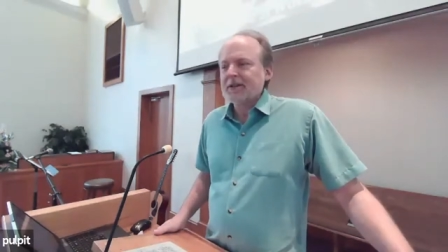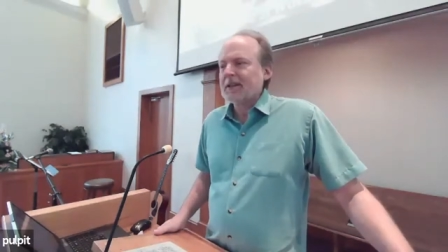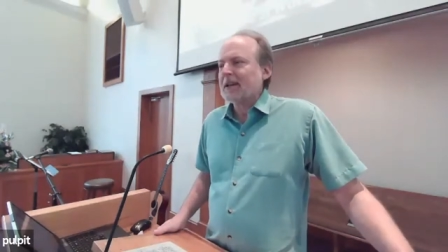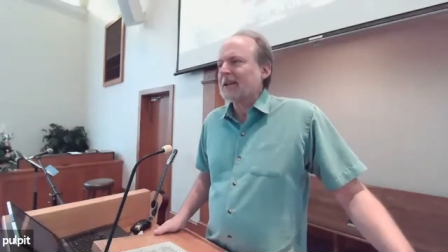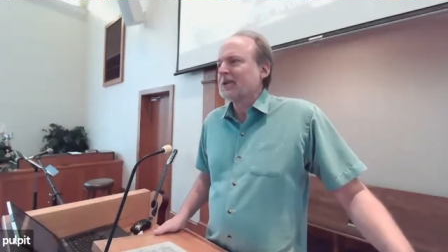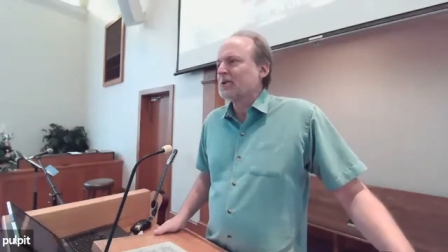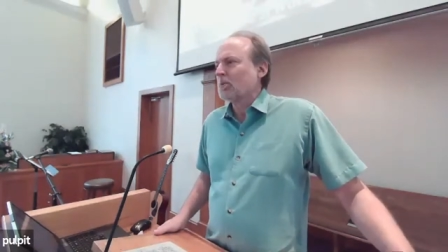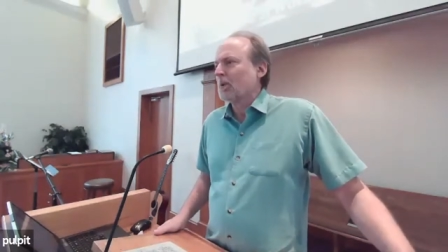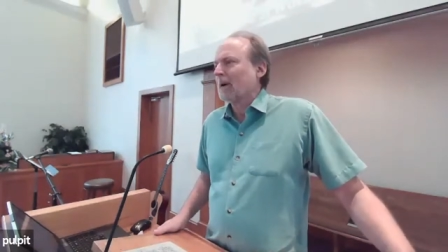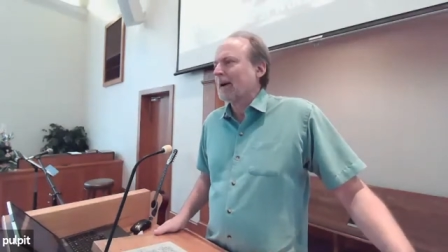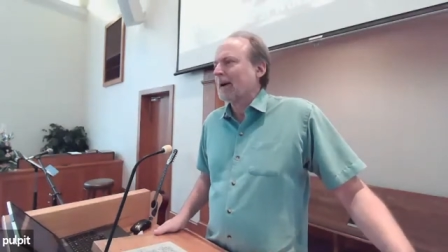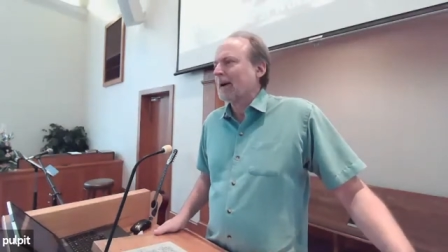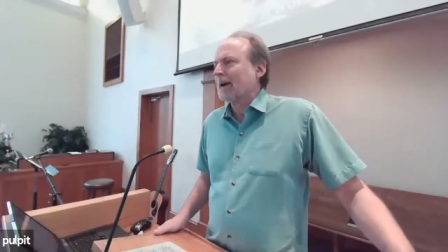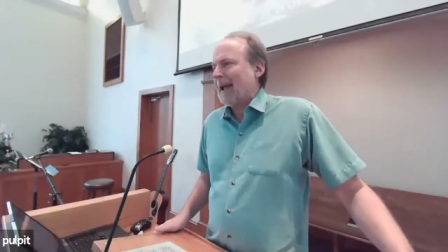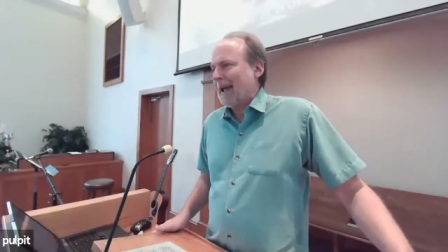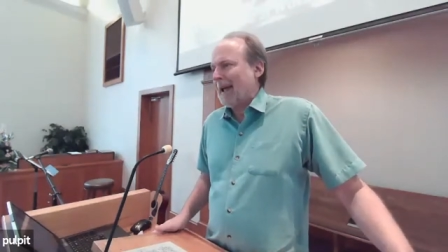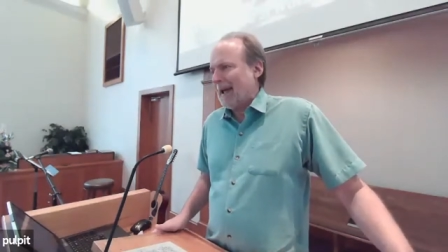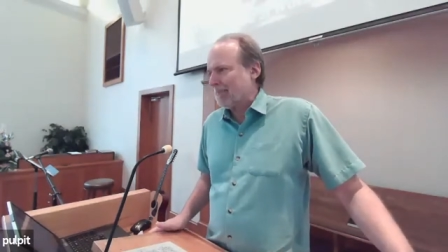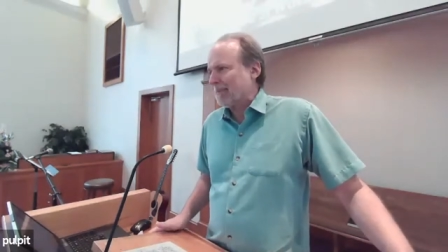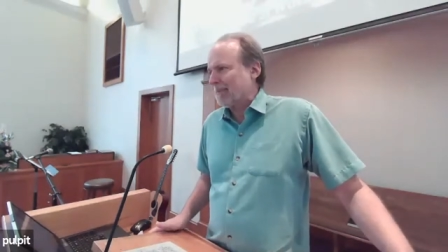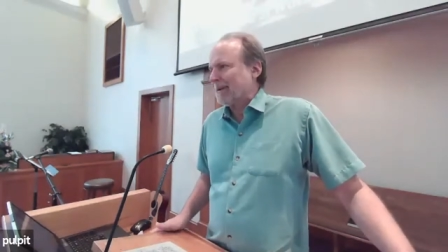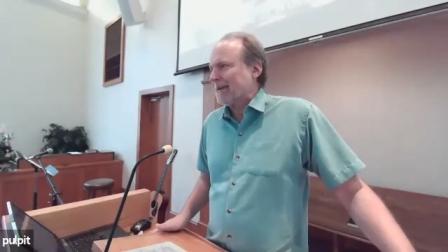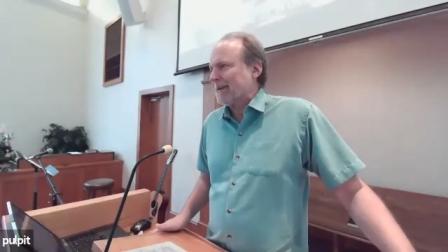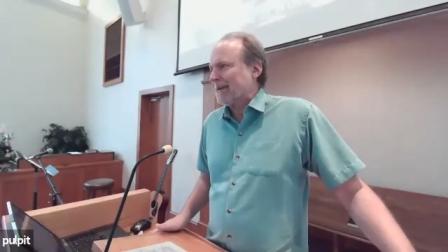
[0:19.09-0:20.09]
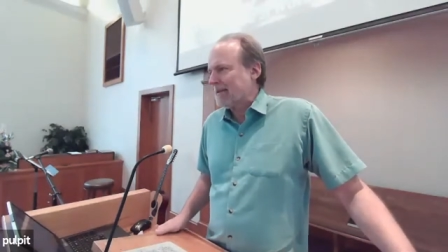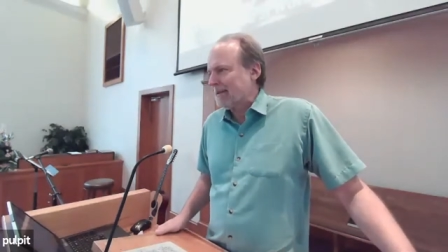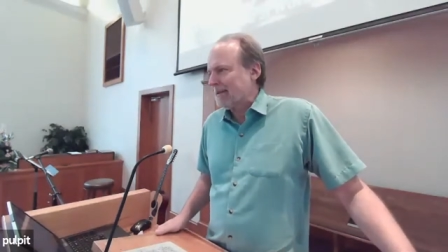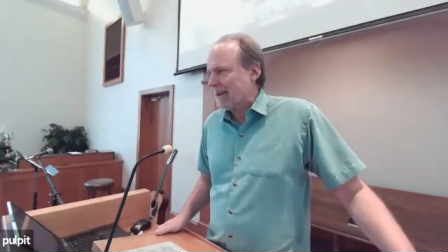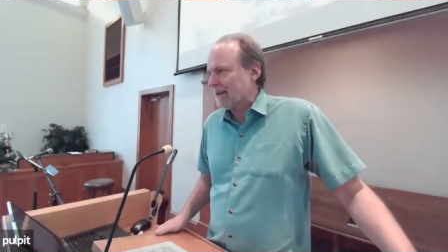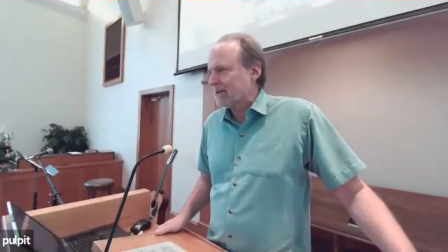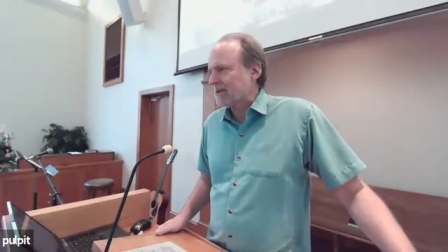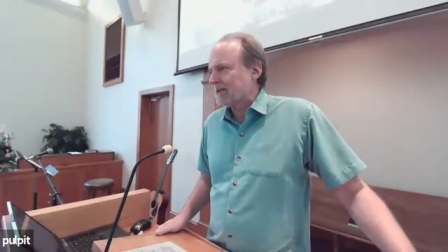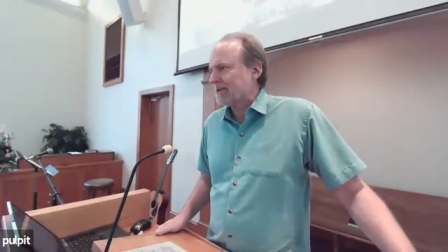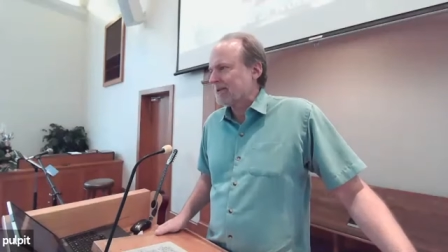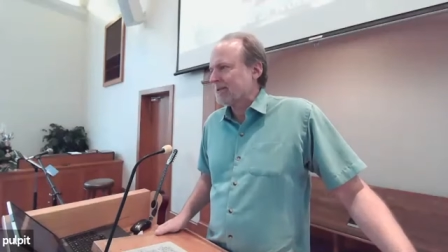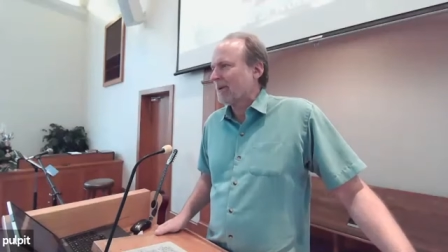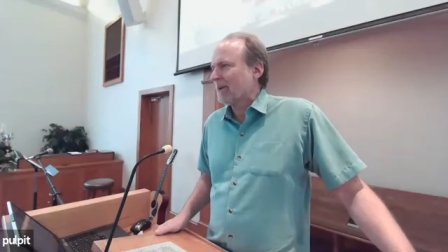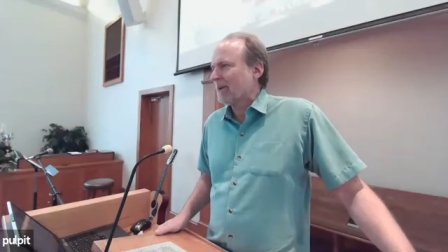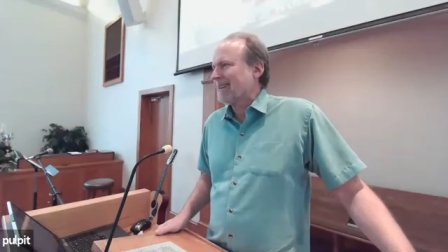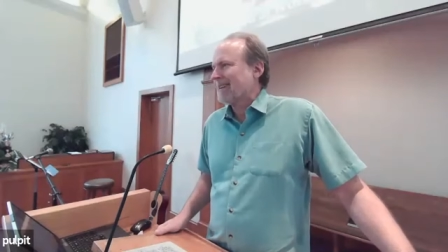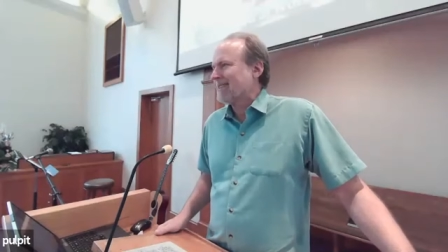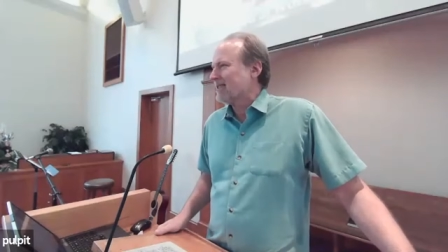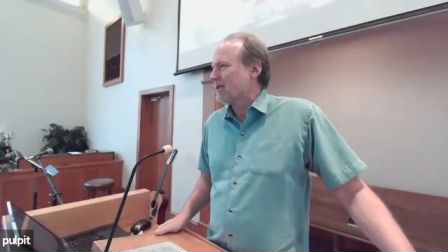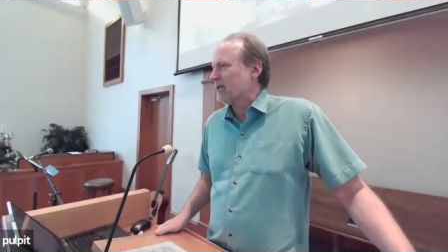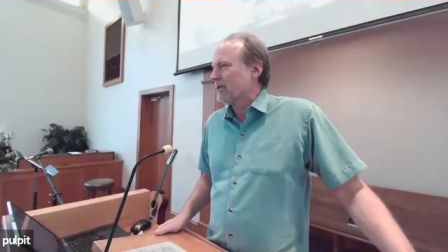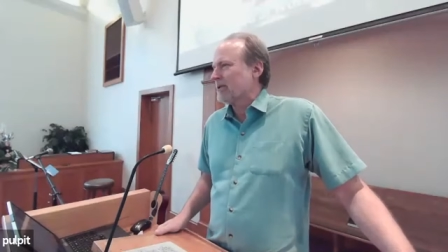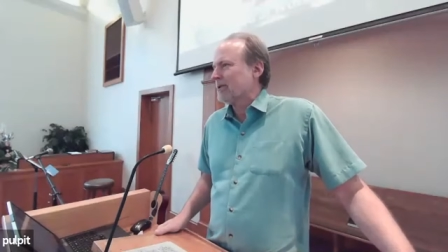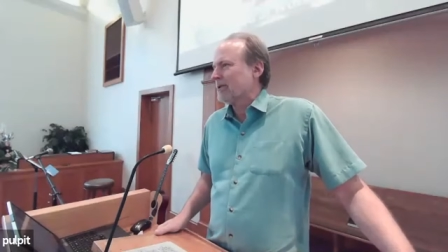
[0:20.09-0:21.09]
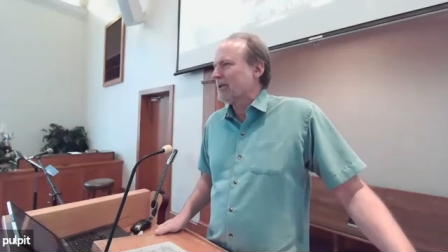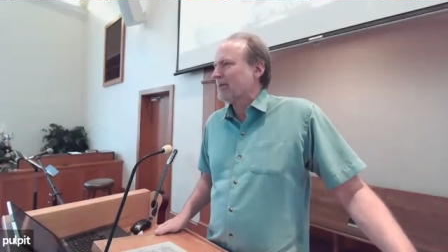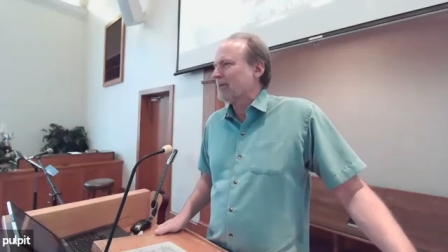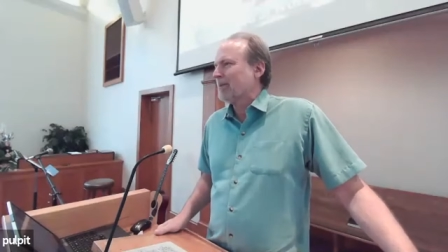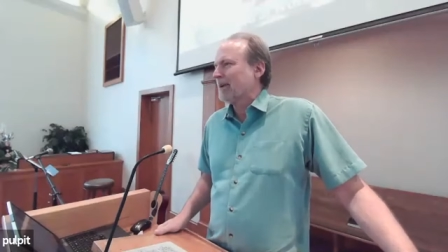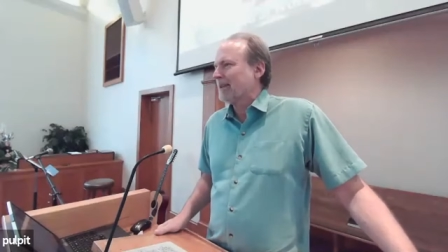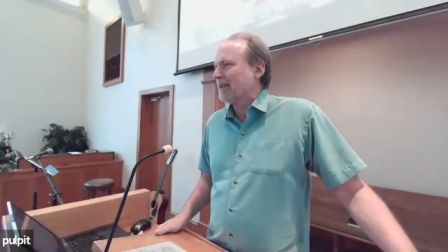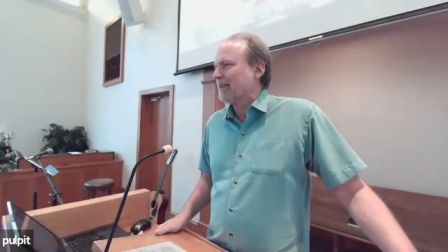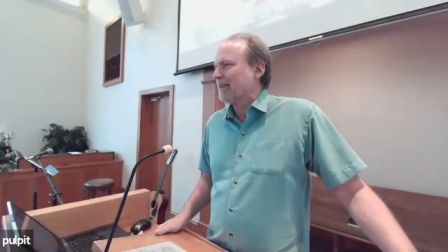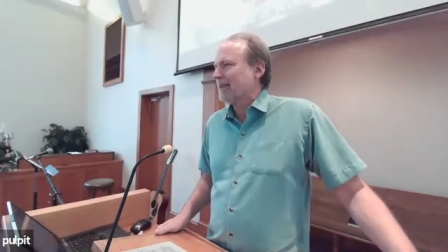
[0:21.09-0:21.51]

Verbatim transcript: That's what happened. That's what I do. But